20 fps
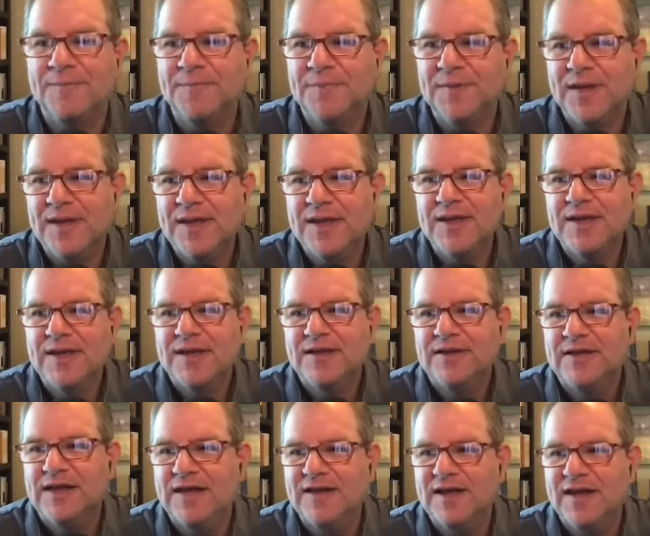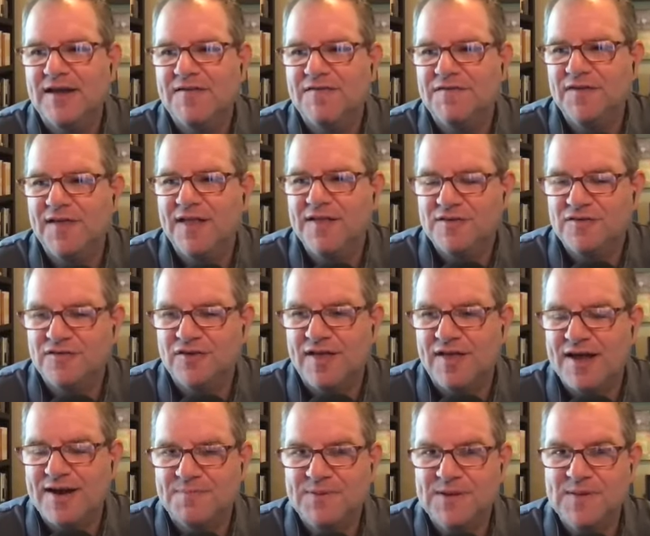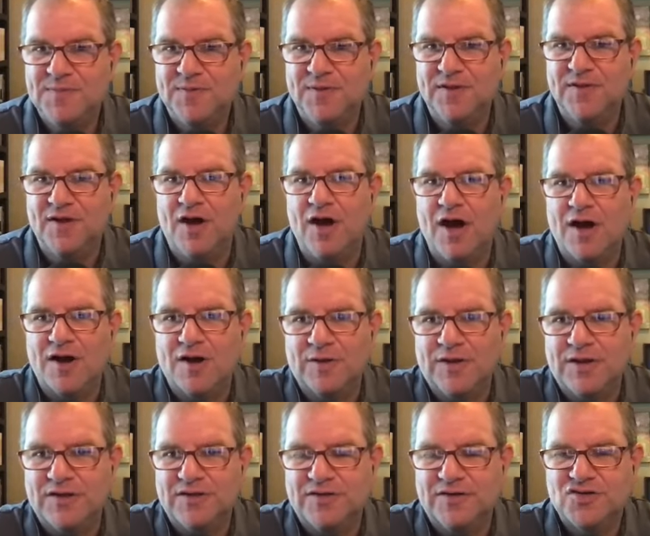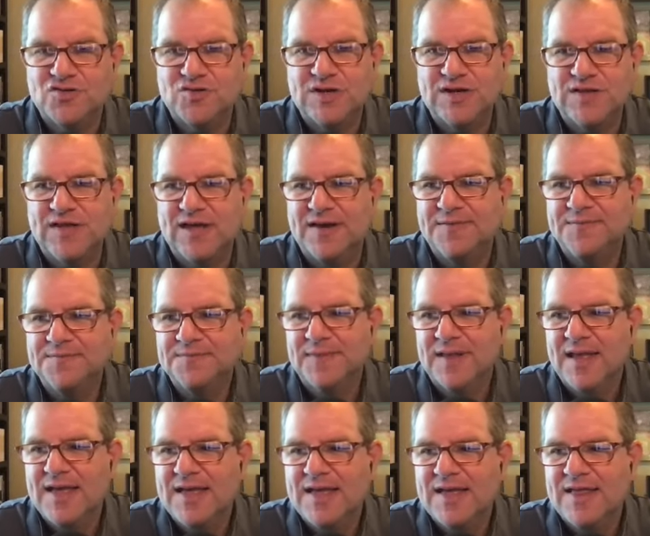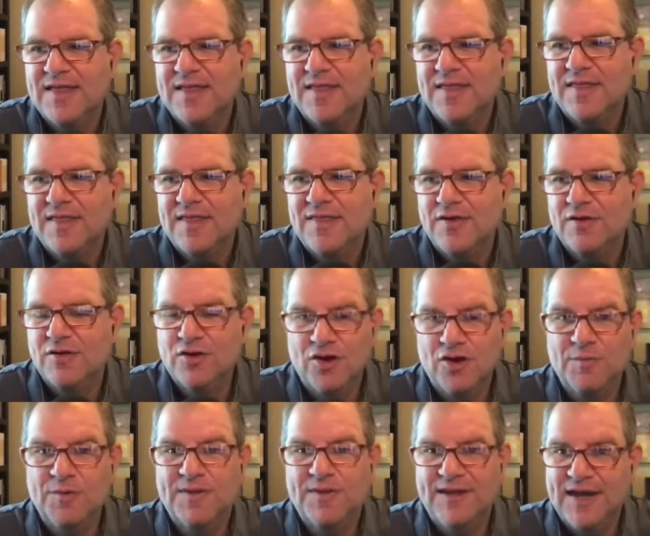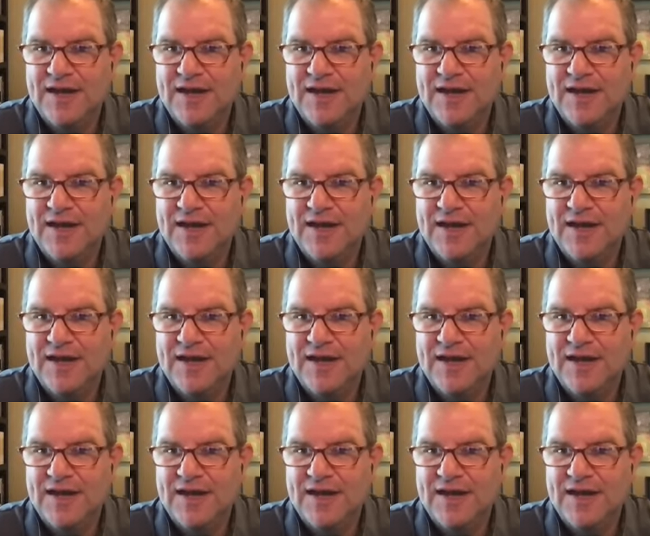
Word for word: Mm-hmm. And yet I feel like there's a lot of people in the auto industry that they're good when they get a